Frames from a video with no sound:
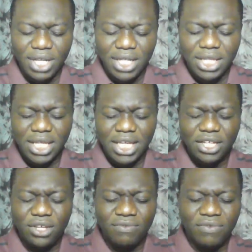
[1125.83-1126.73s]

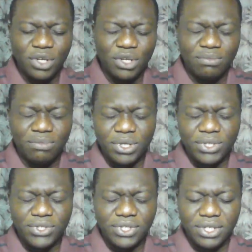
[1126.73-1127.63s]
Thank you for your
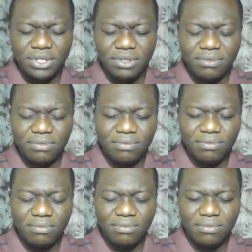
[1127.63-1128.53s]
mercy.
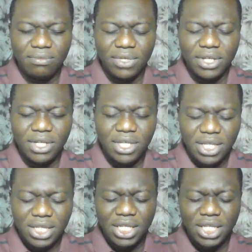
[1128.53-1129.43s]

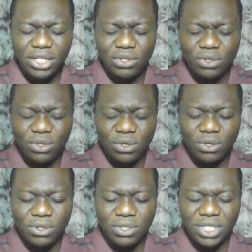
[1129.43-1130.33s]
Thank you, Lord,